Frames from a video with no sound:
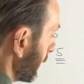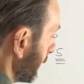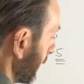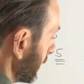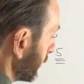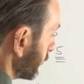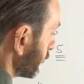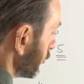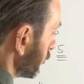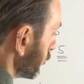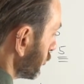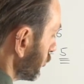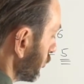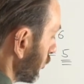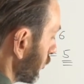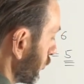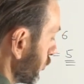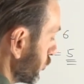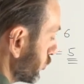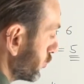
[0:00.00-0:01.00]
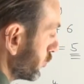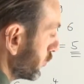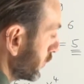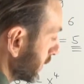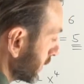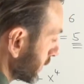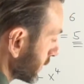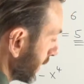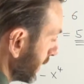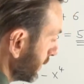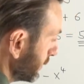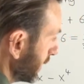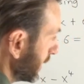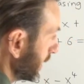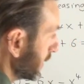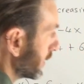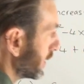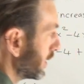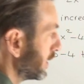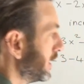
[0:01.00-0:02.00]
minus root 2 or root 2 in the same
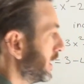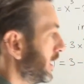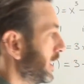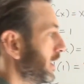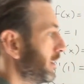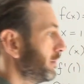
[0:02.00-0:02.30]
here,